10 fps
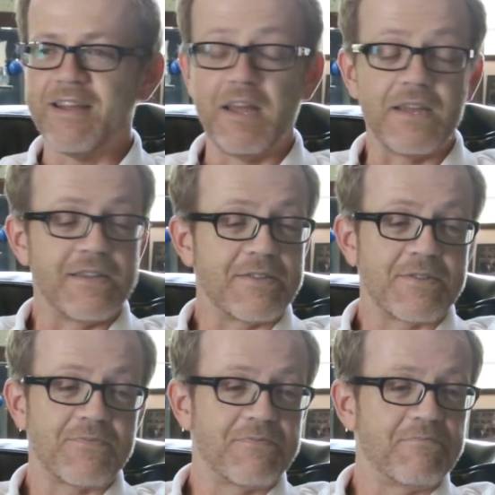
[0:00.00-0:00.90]
And
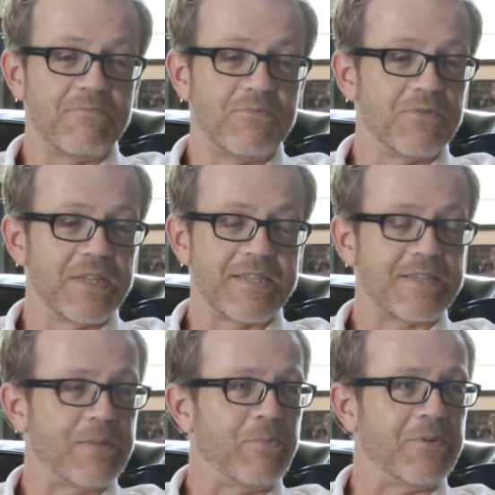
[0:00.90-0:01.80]
it's really
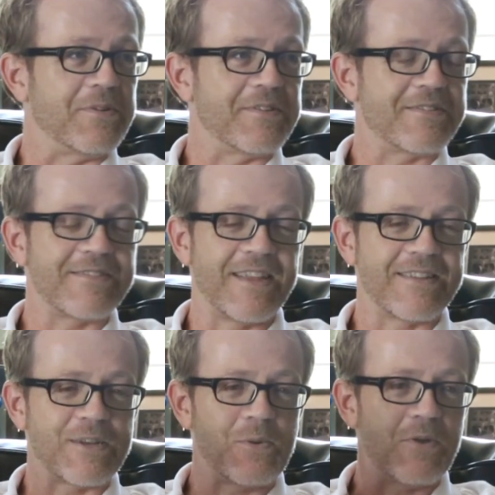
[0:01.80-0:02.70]
simple. It's like
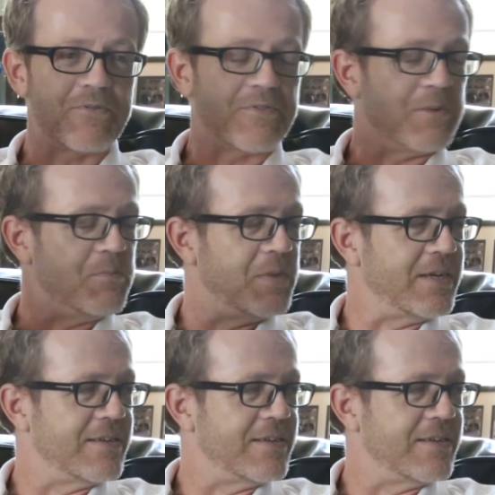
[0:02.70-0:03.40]
the quote from